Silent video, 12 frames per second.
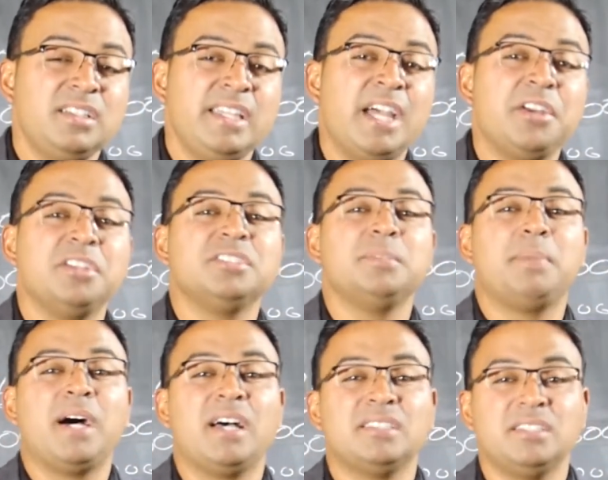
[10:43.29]
Now here's the
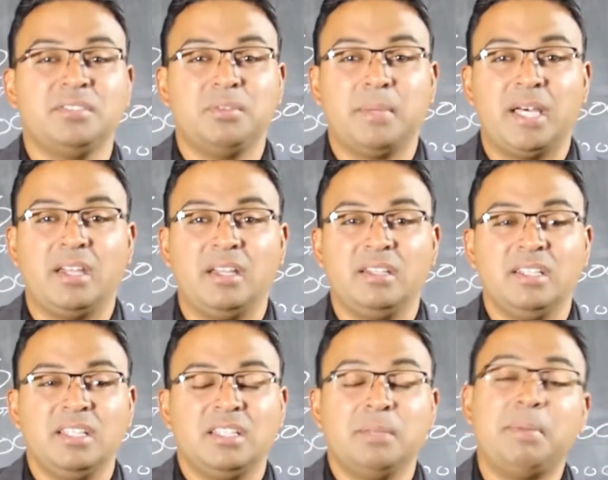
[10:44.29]
positive about it. The